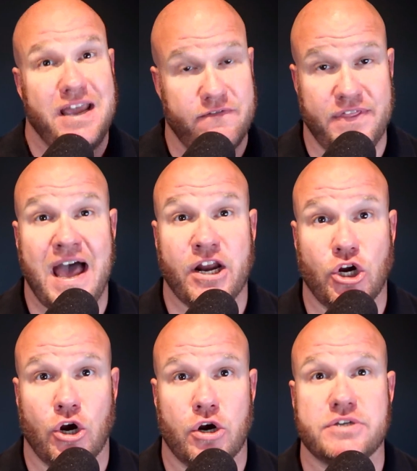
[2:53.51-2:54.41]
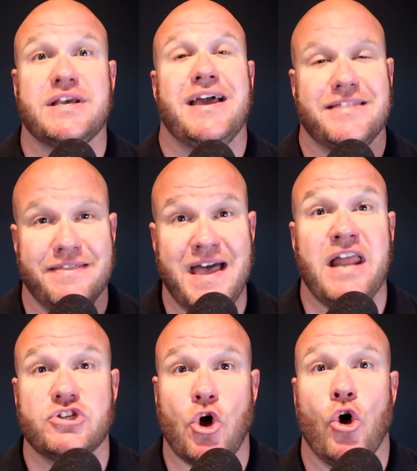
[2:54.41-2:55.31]
If that occurs, then
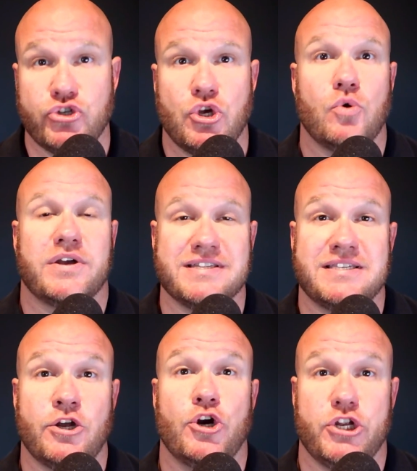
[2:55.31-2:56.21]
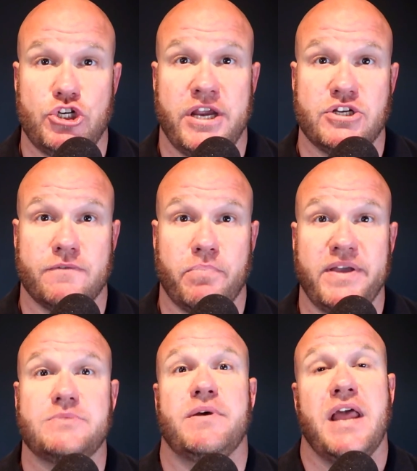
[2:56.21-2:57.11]
that is also considered a change of
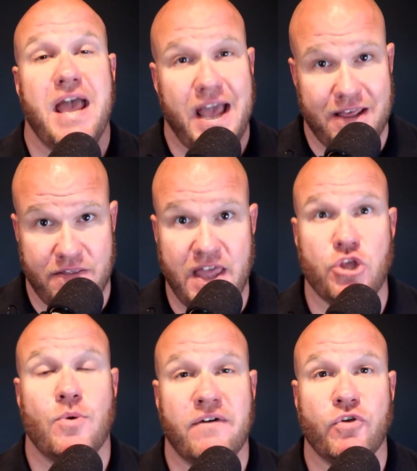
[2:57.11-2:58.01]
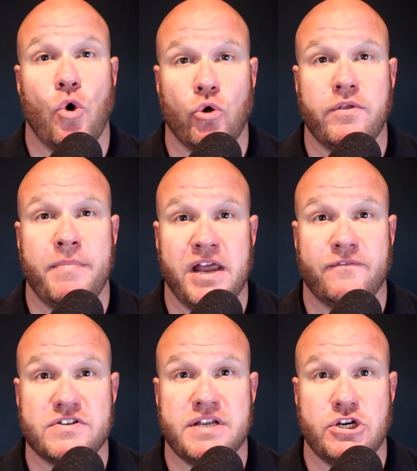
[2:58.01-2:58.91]
placement, and then you have to hold the
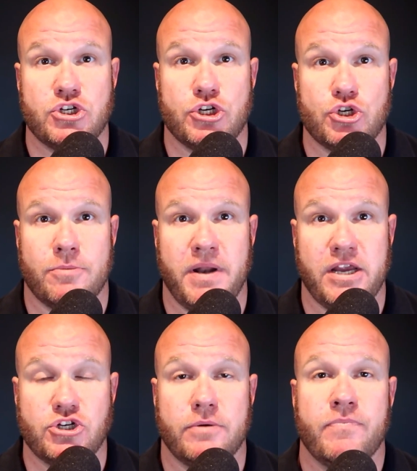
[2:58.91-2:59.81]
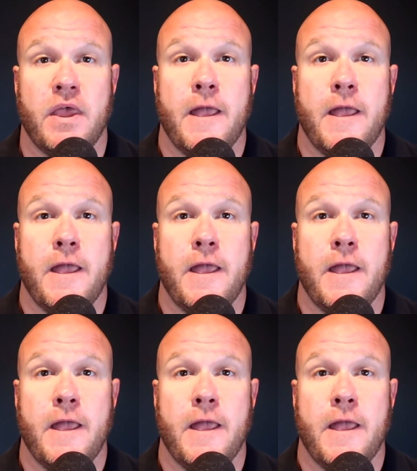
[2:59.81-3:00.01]
manifestation determination.